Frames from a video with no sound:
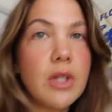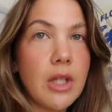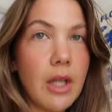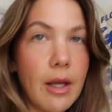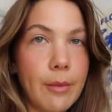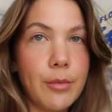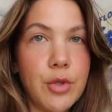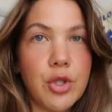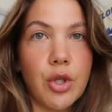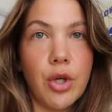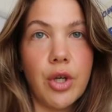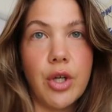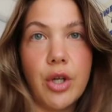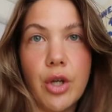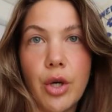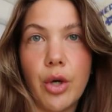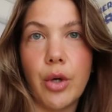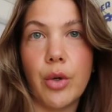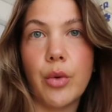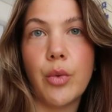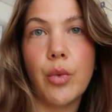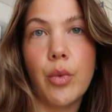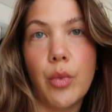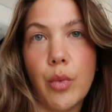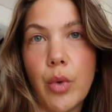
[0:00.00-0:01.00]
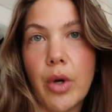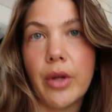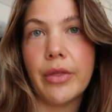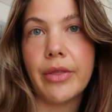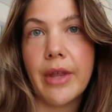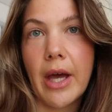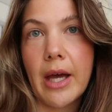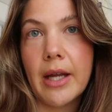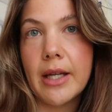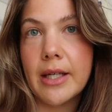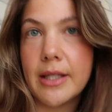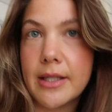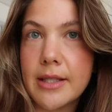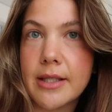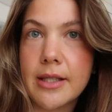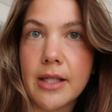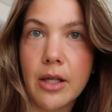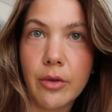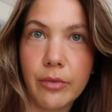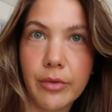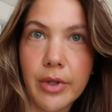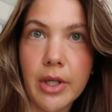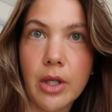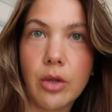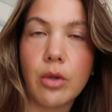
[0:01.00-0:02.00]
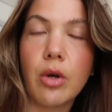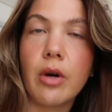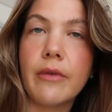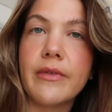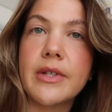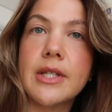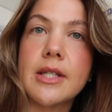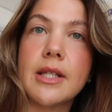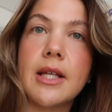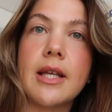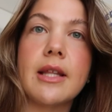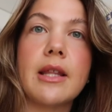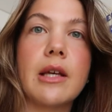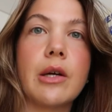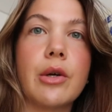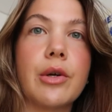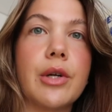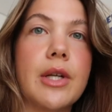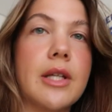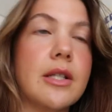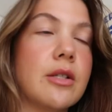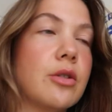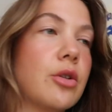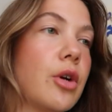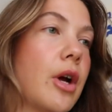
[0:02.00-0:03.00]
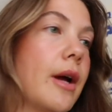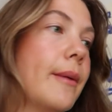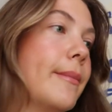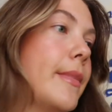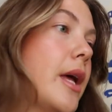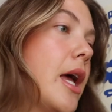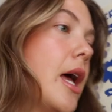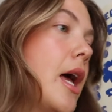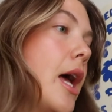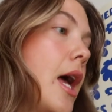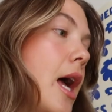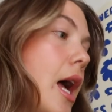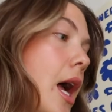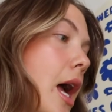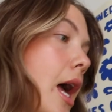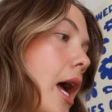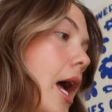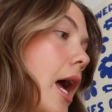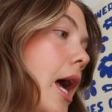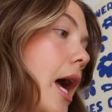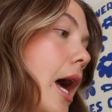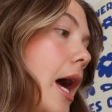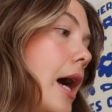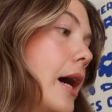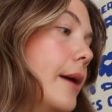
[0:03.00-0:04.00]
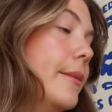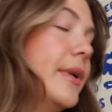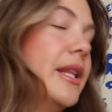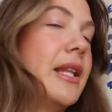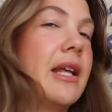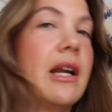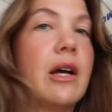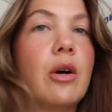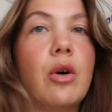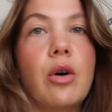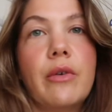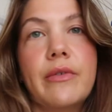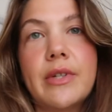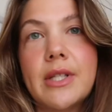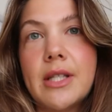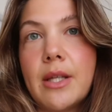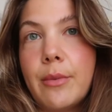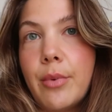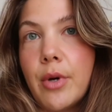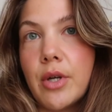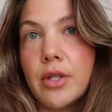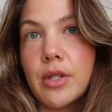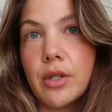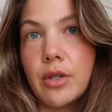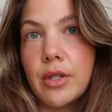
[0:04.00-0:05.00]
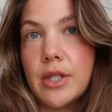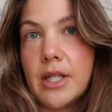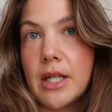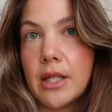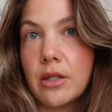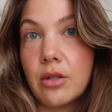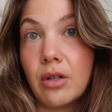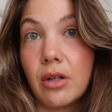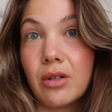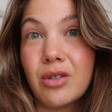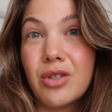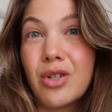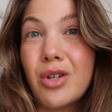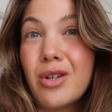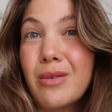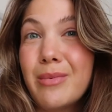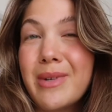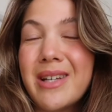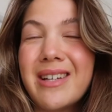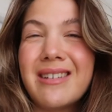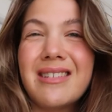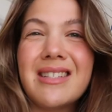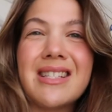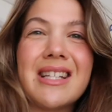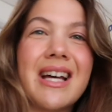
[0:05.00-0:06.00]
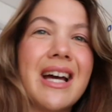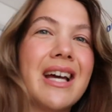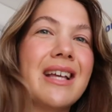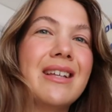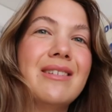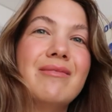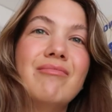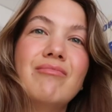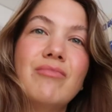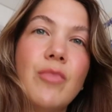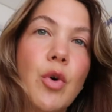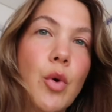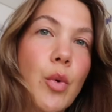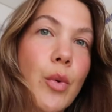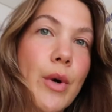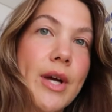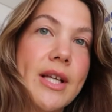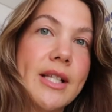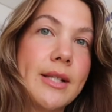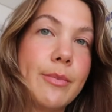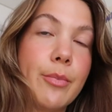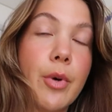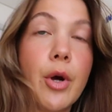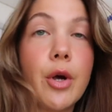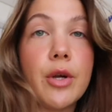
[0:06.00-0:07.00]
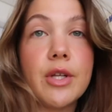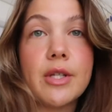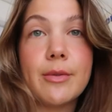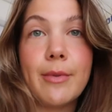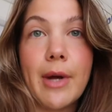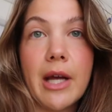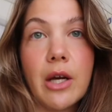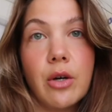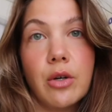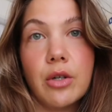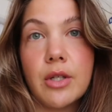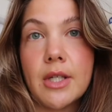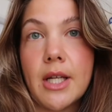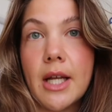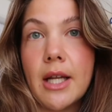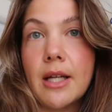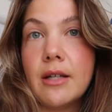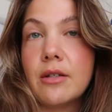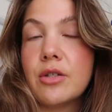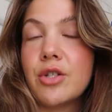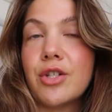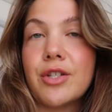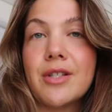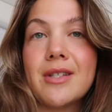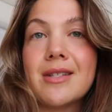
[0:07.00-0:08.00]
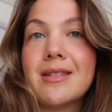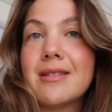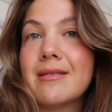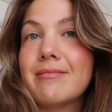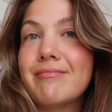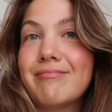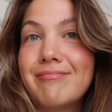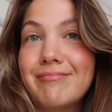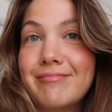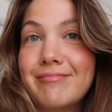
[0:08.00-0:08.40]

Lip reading: I'm sure you know what that is, a reel, obviously they're on Instagram. And then I'll obviously post it on TikTok too, because I always post my content just